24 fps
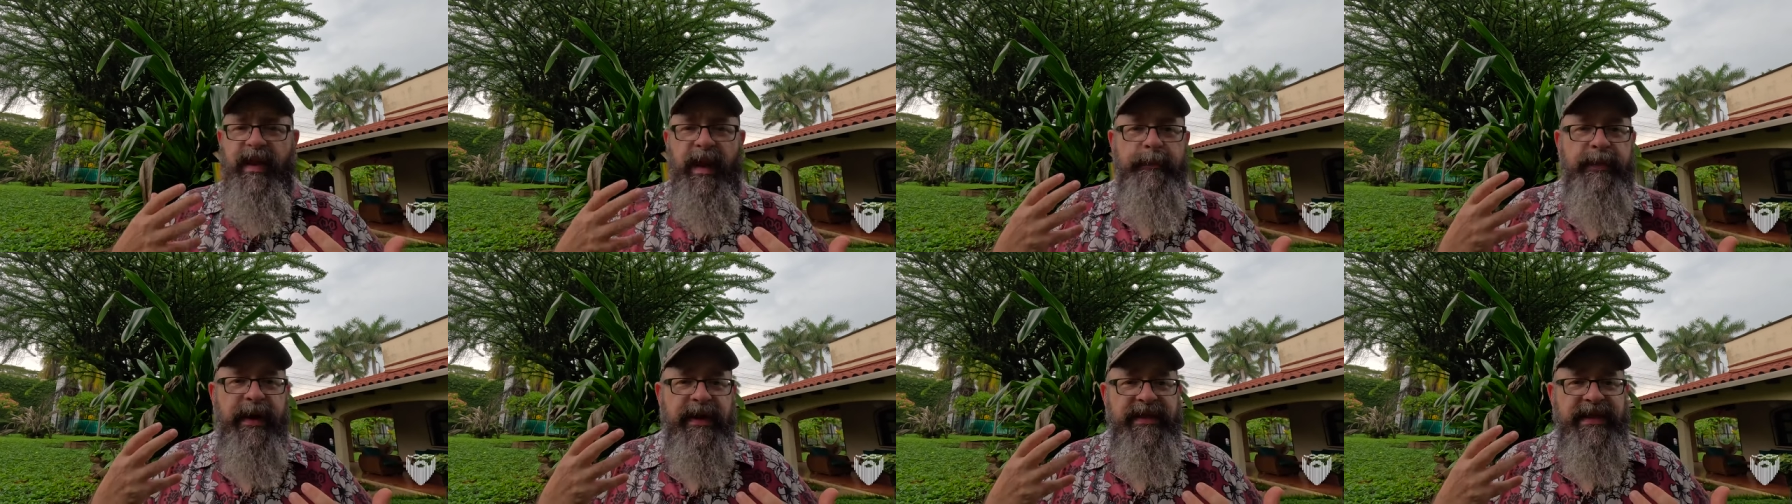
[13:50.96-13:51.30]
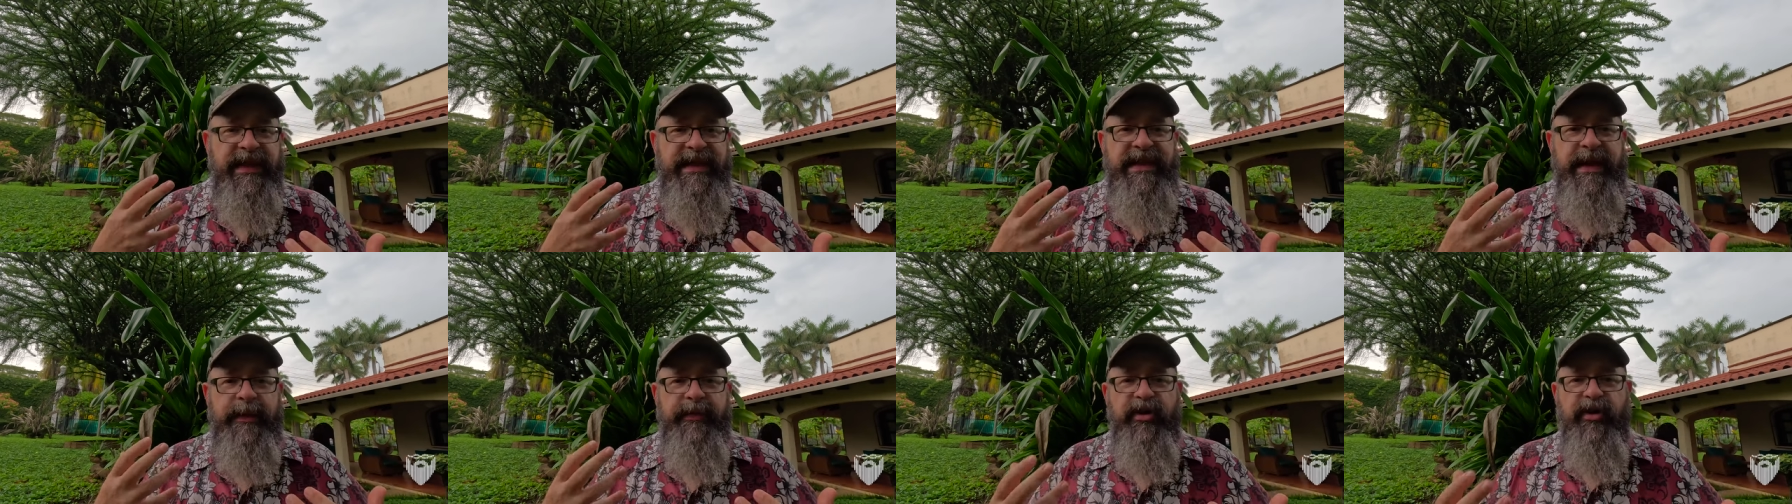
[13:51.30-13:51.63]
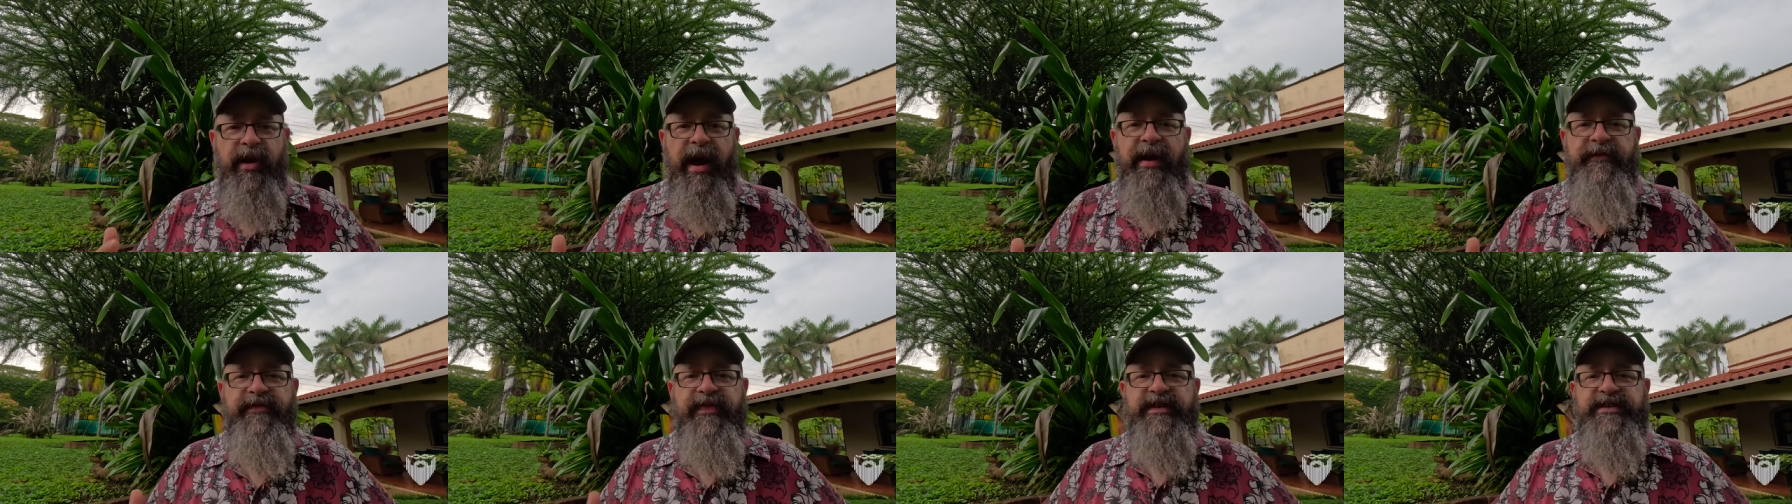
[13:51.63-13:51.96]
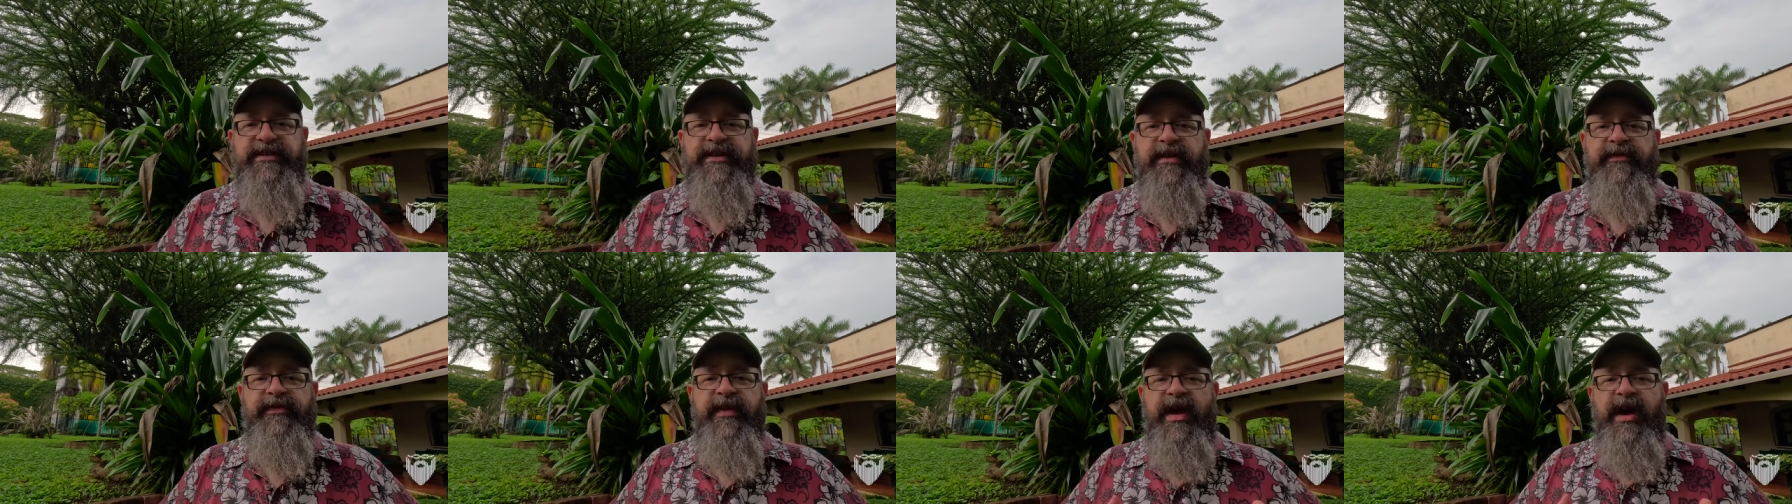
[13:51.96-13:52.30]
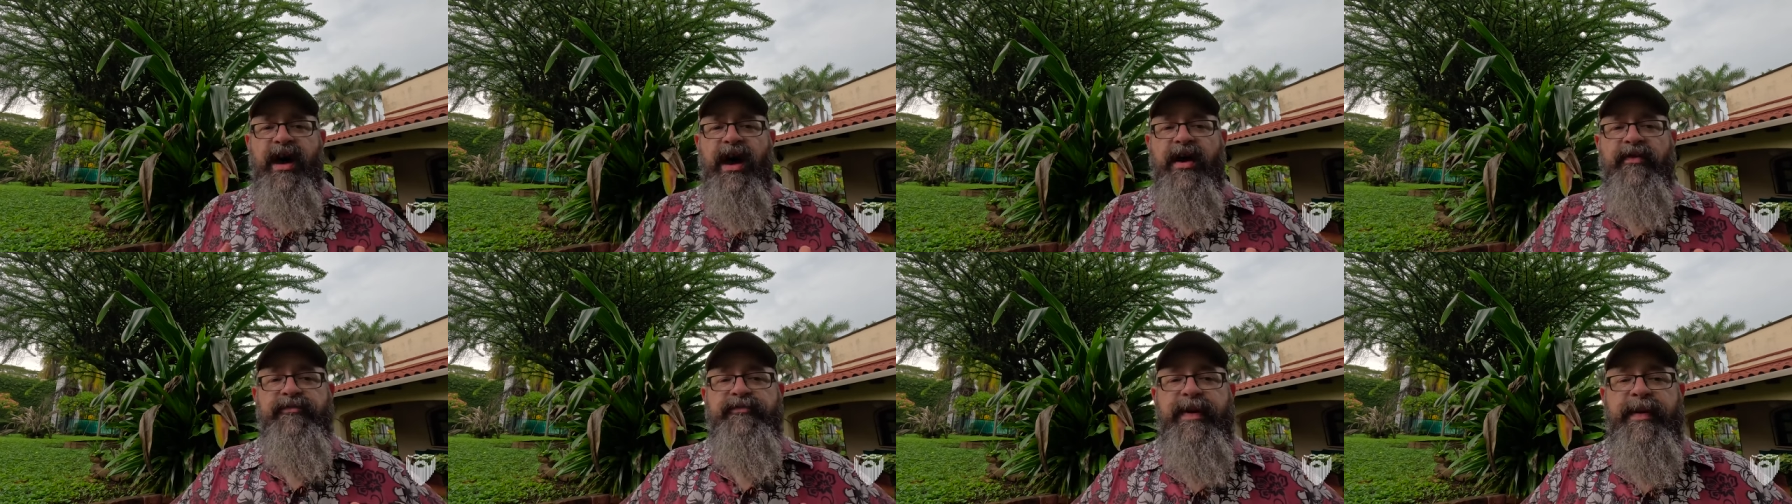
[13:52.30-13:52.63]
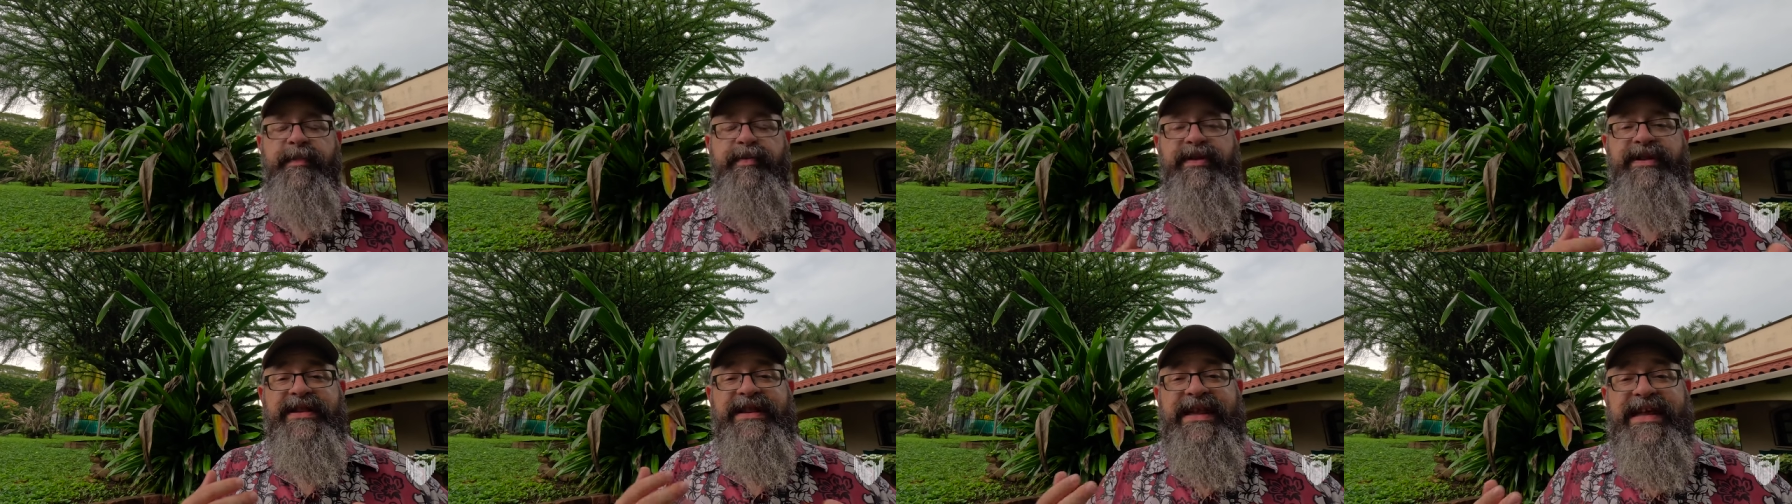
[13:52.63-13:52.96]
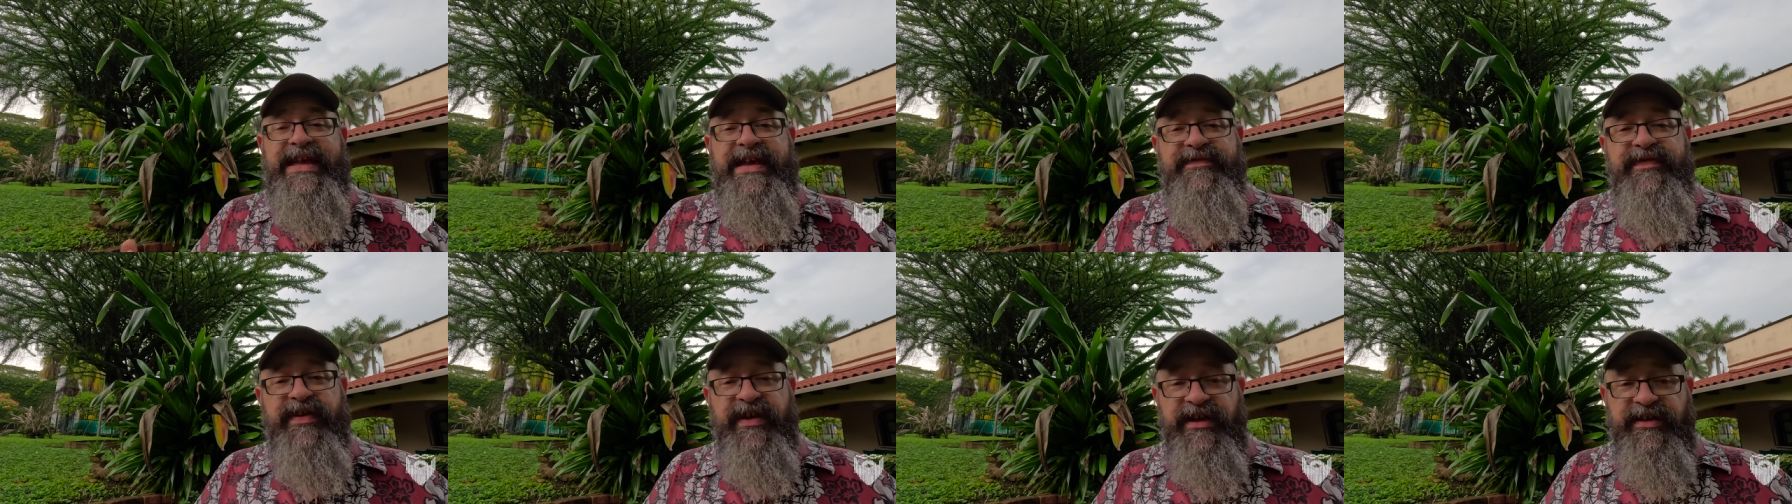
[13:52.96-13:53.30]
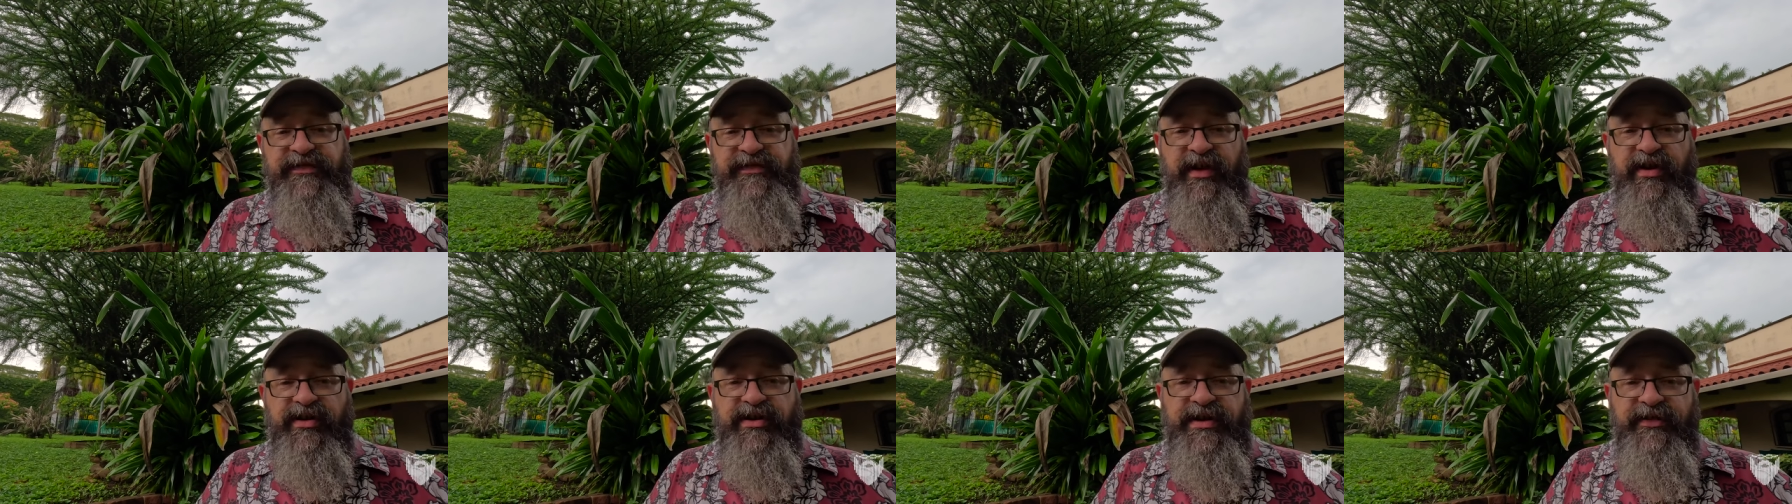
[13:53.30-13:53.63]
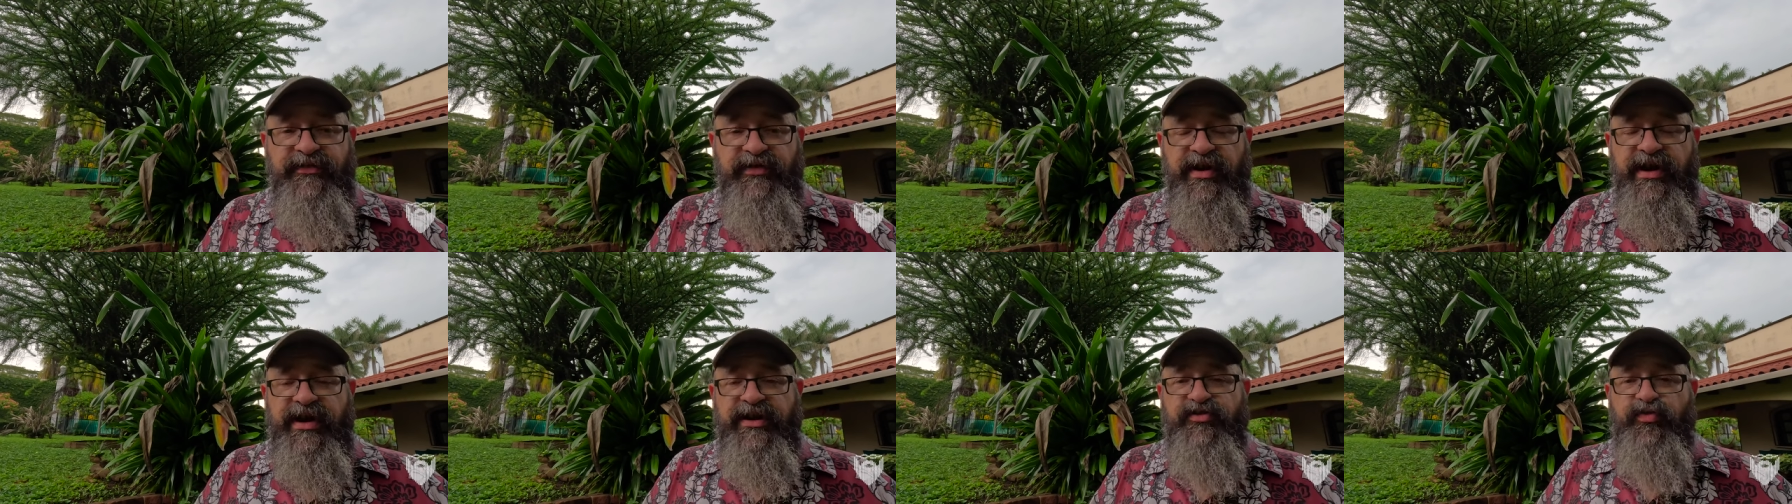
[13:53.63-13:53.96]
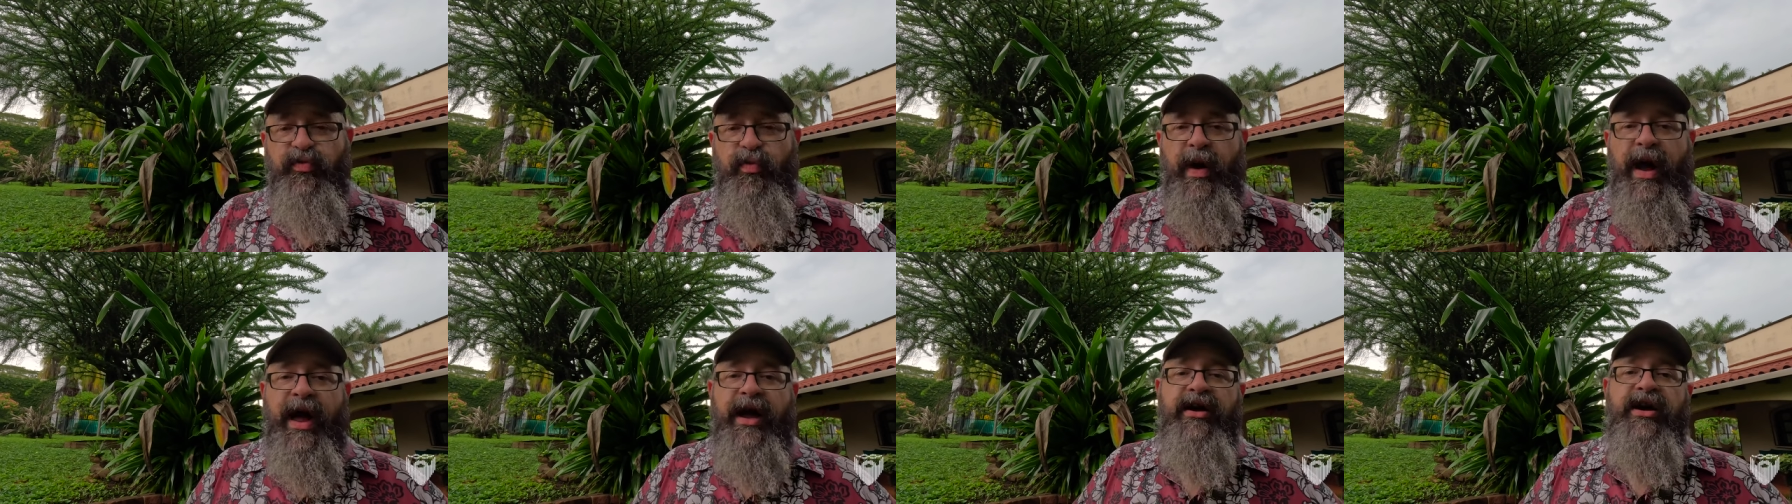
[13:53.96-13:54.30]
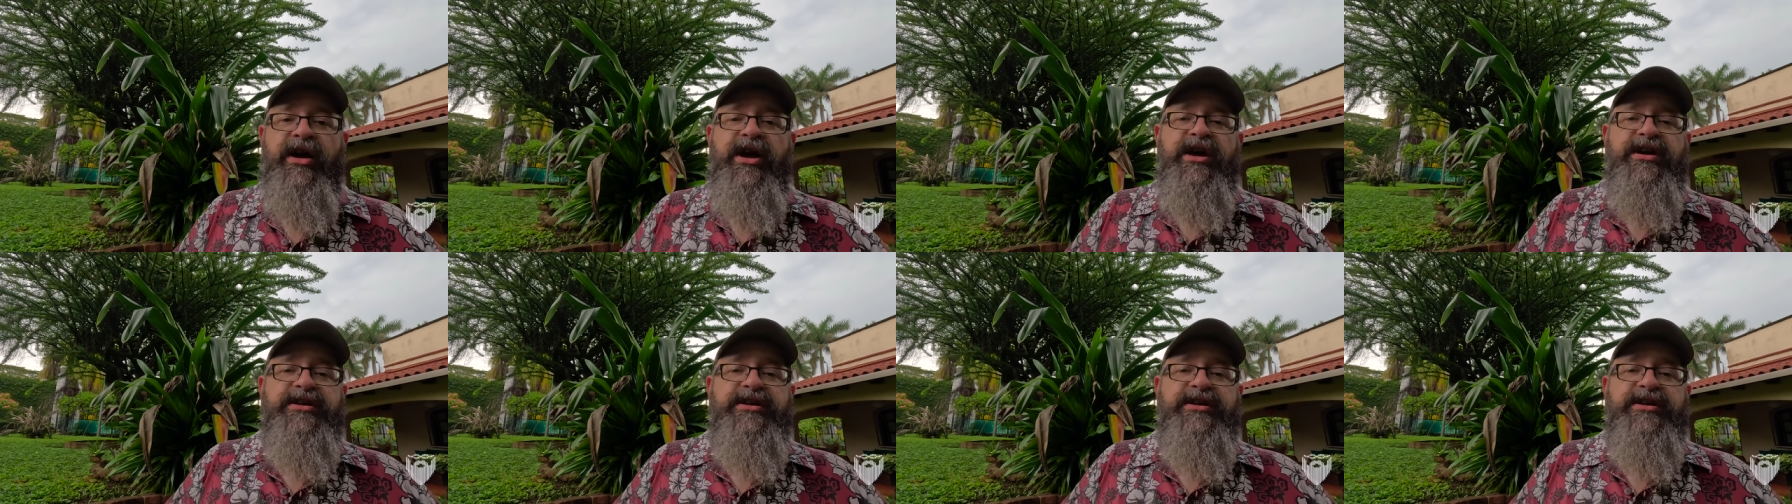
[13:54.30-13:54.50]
But the demographics of, of people leaving is very different as well.